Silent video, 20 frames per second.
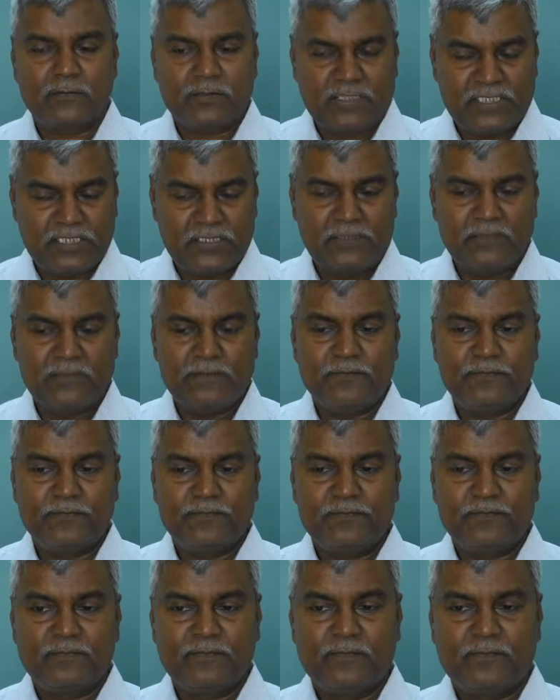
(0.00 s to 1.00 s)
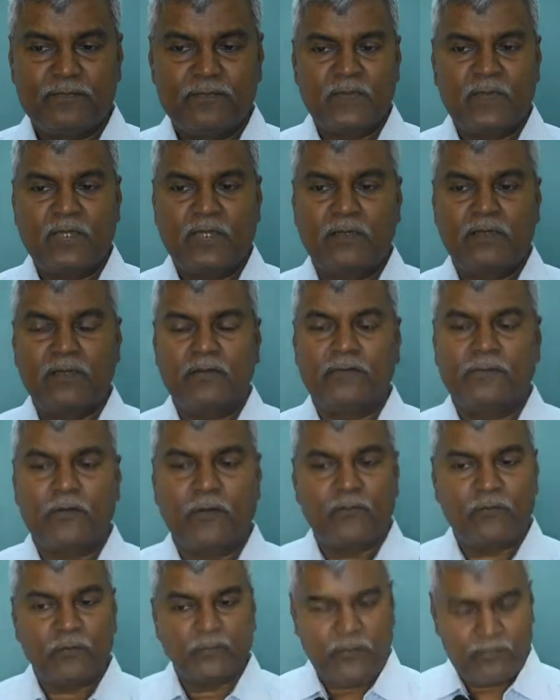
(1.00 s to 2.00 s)
tea
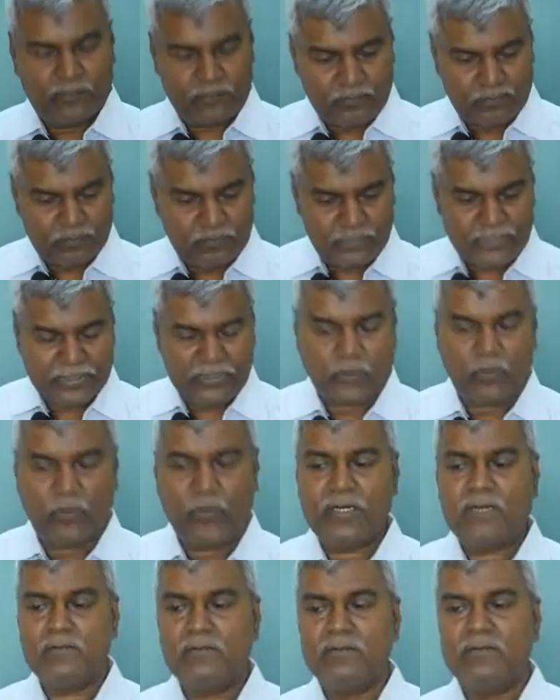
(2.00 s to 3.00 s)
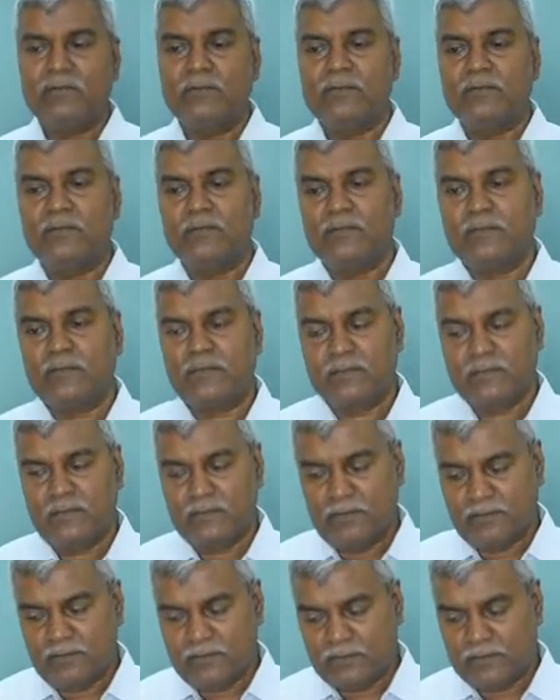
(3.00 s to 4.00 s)
from method 1.
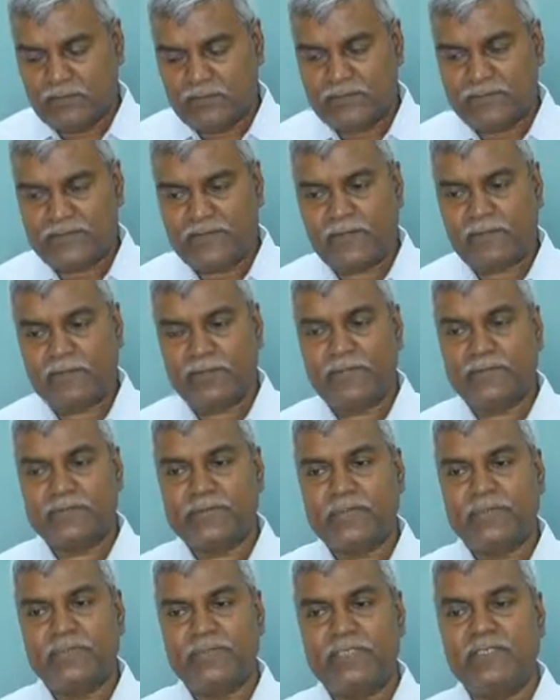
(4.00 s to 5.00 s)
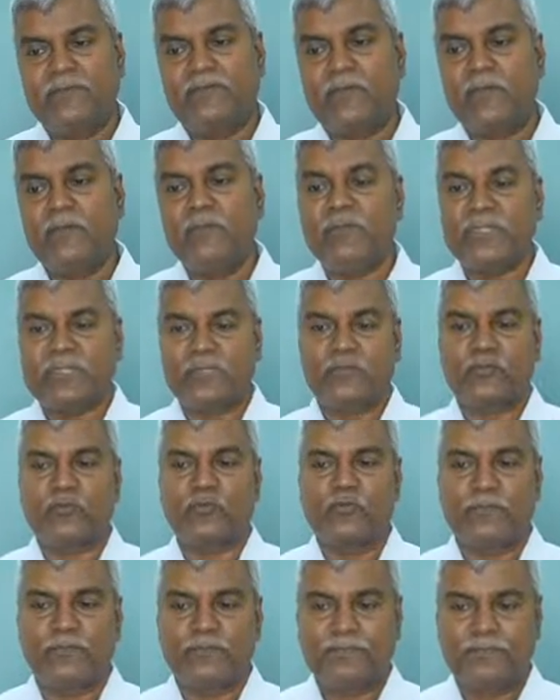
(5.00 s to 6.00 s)
These 5 cups are tea from method 2.
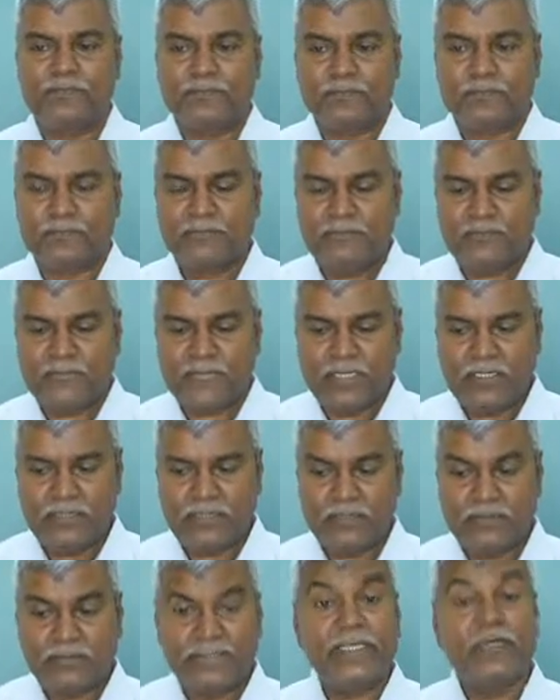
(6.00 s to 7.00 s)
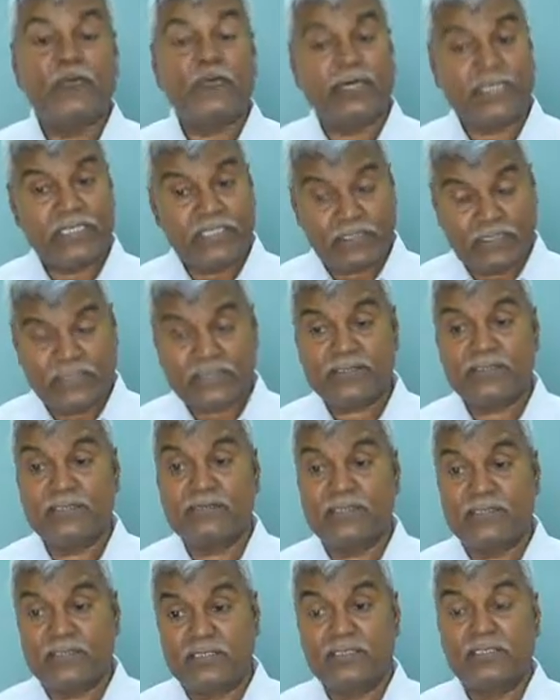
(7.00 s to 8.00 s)
Then what he does,
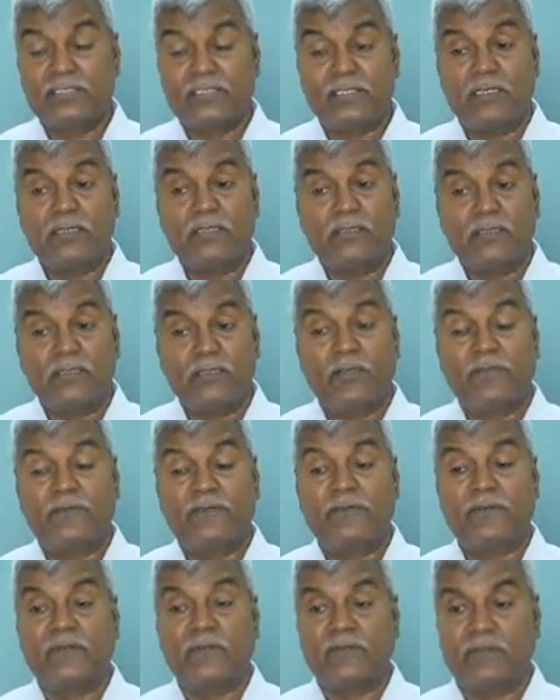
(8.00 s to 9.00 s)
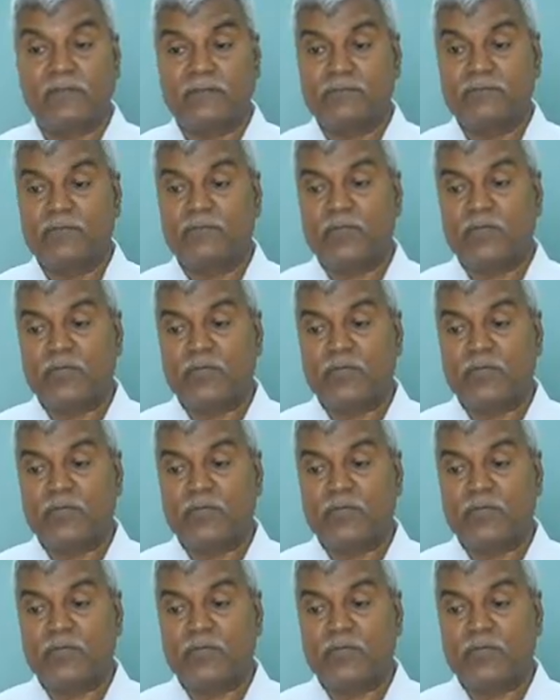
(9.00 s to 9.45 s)
the essentiality of